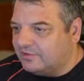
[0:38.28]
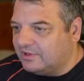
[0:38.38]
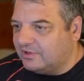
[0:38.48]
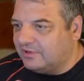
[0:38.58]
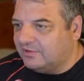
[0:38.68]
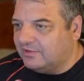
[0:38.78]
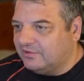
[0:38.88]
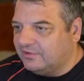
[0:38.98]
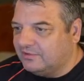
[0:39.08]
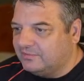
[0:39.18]
I got
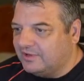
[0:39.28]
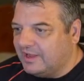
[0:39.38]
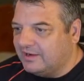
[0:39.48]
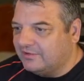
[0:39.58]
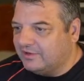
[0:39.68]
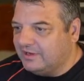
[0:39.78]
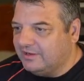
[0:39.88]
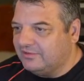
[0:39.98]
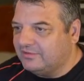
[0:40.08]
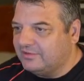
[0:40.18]
into some data. So
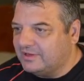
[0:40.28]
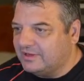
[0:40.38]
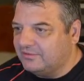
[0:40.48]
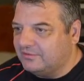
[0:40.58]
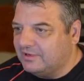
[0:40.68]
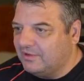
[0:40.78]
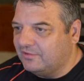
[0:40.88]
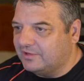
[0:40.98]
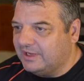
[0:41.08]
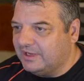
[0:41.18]
here's we'll have a
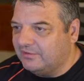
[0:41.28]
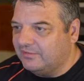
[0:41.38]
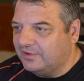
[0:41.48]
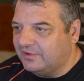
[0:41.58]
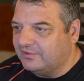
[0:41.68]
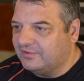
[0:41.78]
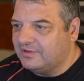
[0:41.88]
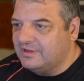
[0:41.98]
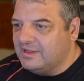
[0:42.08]
look here first.